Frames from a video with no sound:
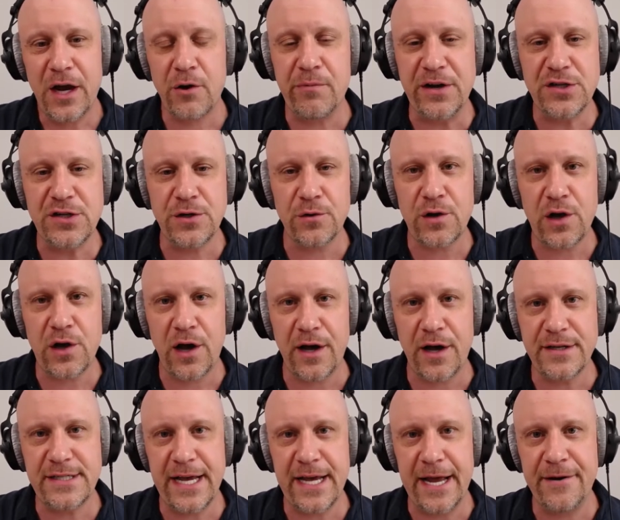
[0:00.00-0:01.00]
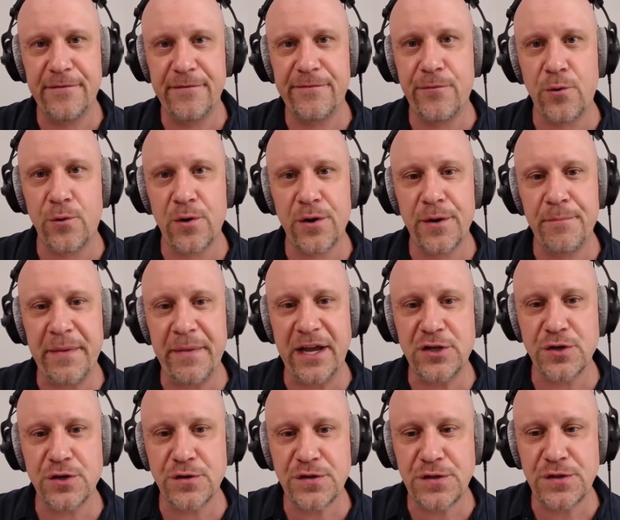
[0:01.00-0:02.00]
original content for
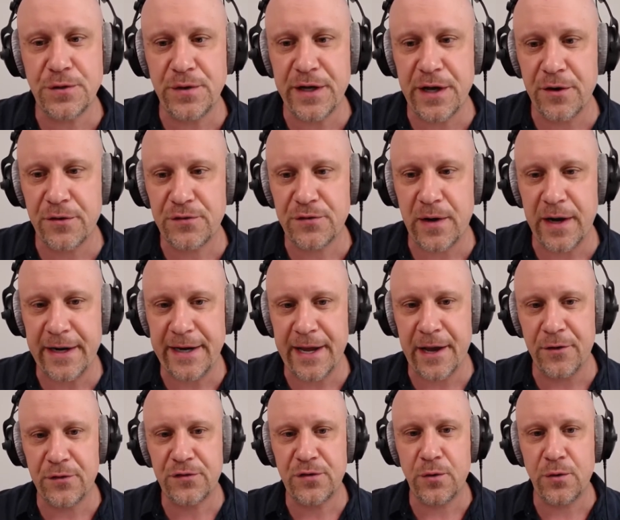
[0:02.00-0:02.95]
major studios right now.